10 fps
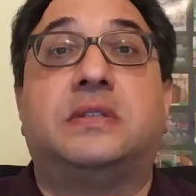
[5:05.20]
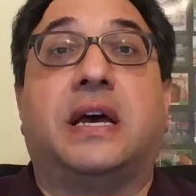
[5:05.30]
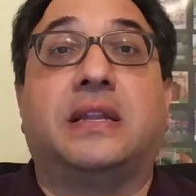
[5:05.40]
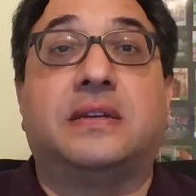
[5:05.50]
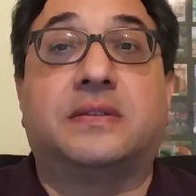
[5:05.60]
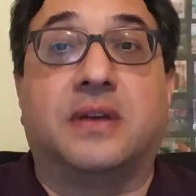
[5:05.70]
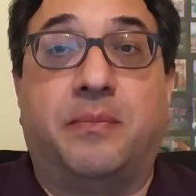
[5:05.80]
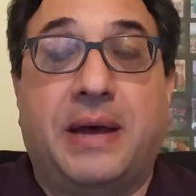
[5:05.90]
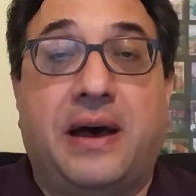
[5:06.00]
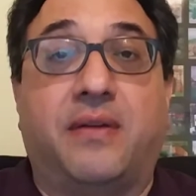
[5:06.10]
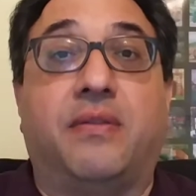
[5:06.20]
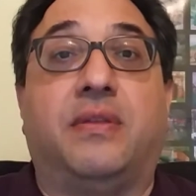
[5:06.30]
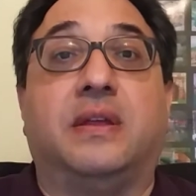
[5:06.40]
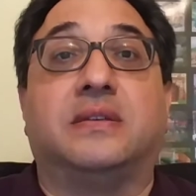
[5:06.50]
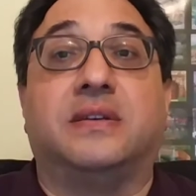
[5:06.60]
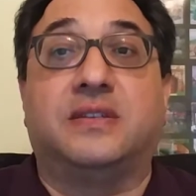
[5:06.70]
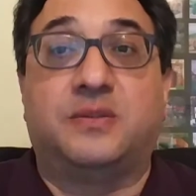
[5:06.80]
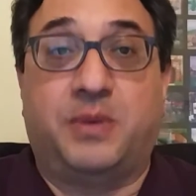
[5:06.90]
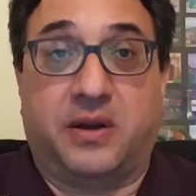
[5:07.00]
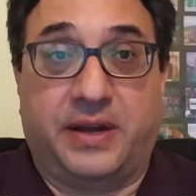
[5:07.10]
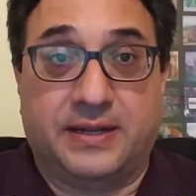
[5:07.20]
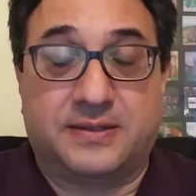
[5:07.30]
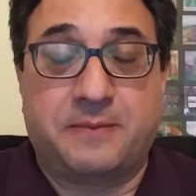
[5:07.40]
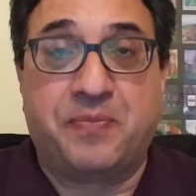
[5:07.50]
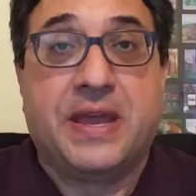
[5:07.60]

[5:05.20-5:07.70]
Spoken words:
Tell us about this experience